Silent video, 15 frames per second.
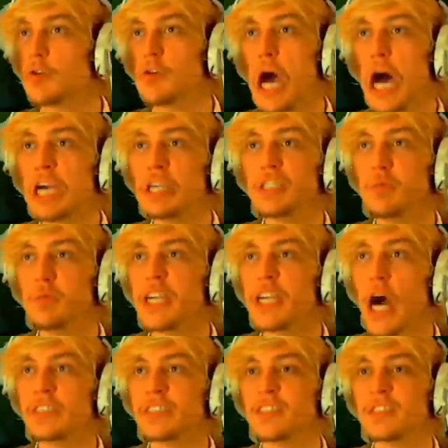Tonight we
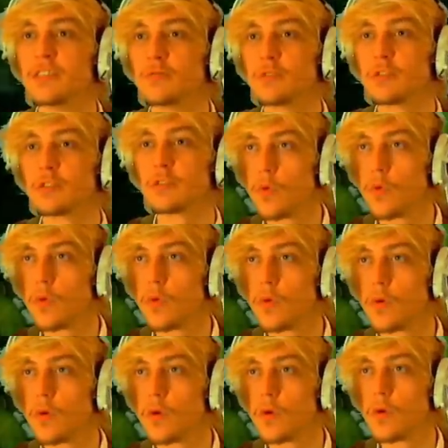hunt.
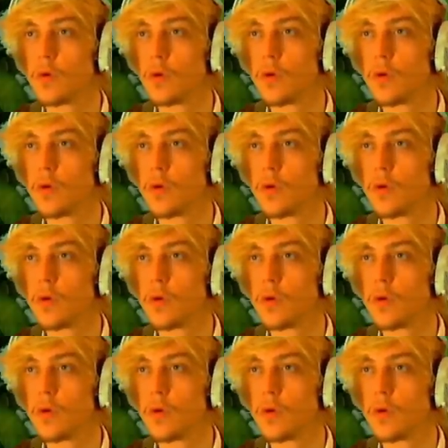For my